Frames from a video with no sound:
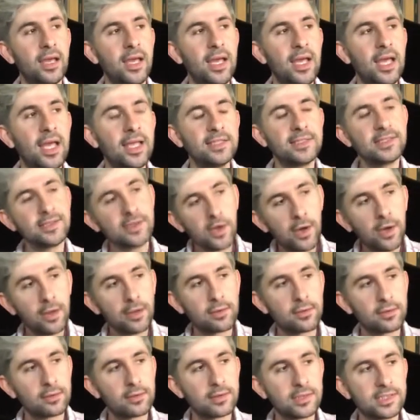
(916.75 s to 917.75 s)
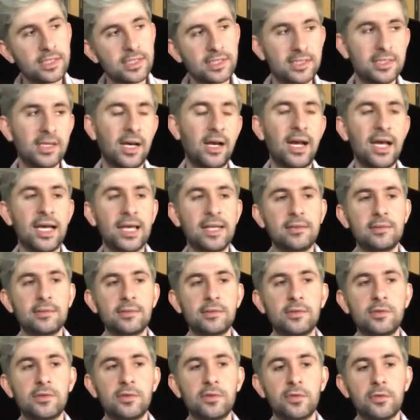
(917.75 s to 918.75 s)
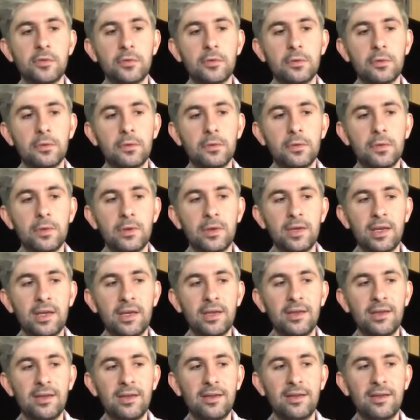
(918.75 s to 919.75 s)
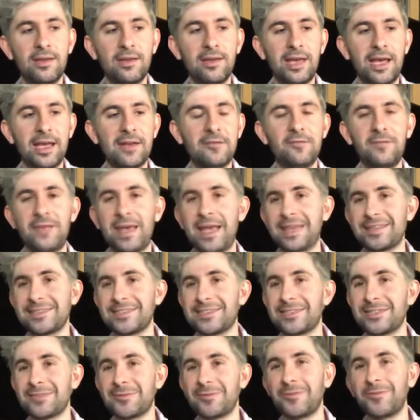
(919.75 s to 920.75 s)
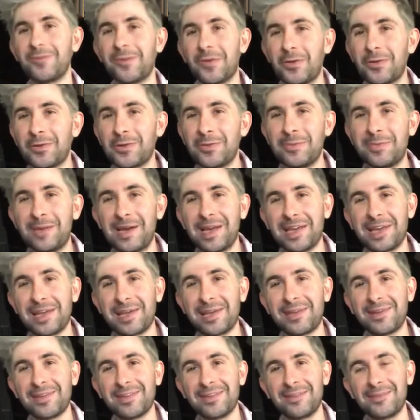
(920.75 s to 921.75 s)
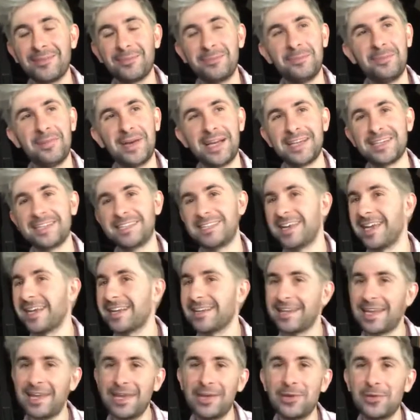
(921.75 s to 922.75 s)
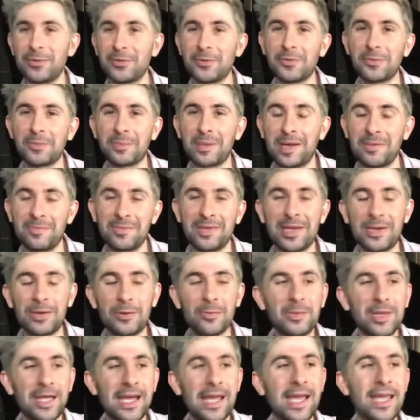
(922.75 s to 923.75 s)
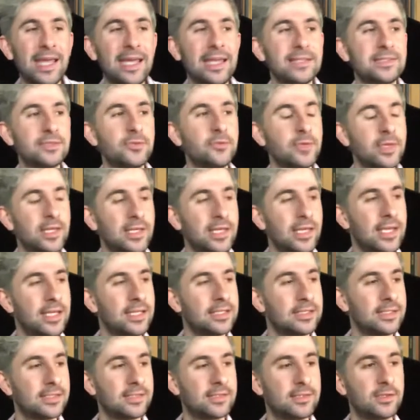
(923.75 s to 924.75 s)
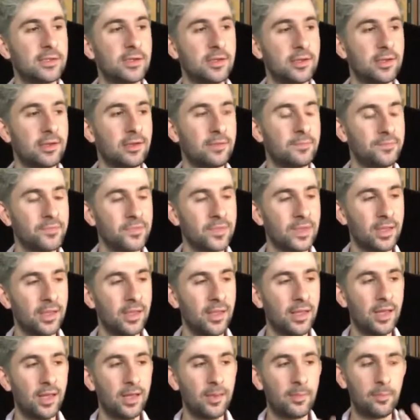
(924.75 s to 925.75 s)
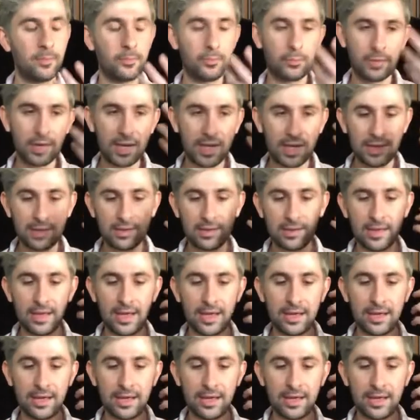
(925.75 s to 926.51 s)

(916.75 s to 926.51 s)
it's not designed to advance and further my technique or my piano playing. It's really just to bring